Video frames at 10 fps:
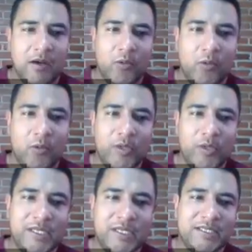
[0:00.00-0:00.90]
We
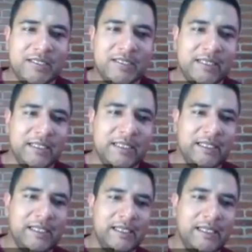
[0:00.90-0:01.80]
see
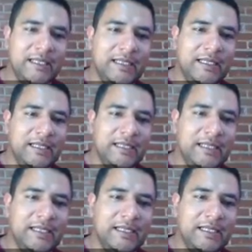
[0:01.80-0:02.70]
dots, of course,
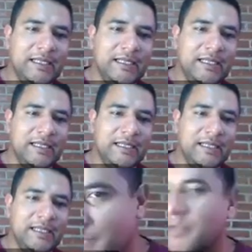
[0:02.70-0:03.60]
many
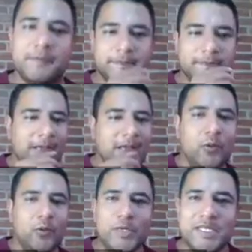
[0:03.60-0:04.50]
dots.
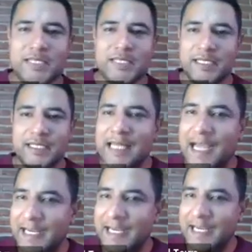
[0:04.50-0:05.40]
We see
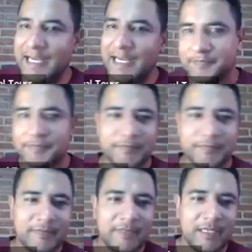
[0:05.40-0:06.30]
lines
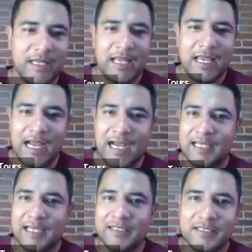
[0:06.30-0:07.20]

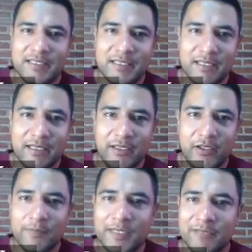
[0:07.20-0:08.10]
and
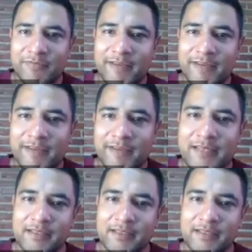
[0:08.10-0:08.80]
human faces.